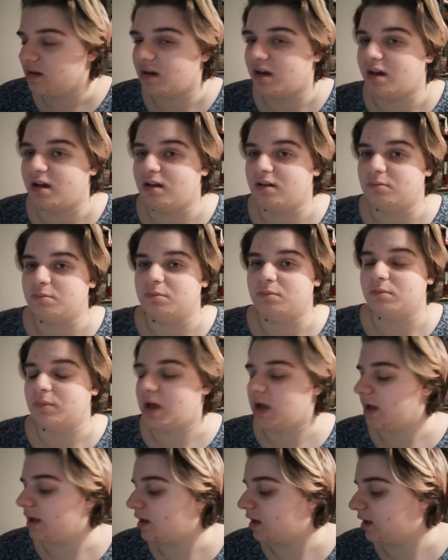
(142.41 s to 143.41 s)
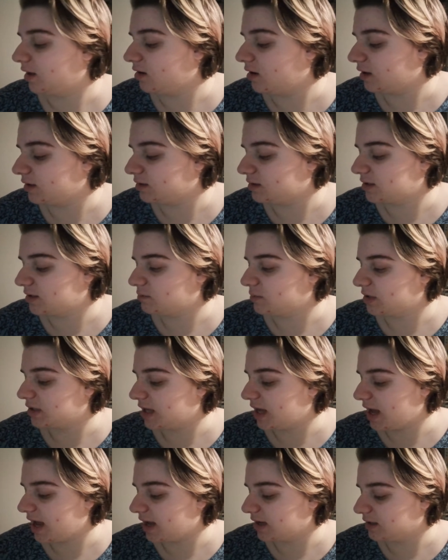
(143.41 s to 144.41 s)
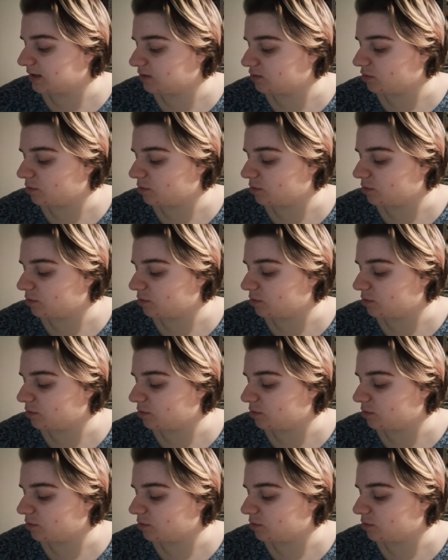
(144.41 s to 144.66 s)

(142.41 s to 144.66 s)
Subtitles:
I got some of the eggs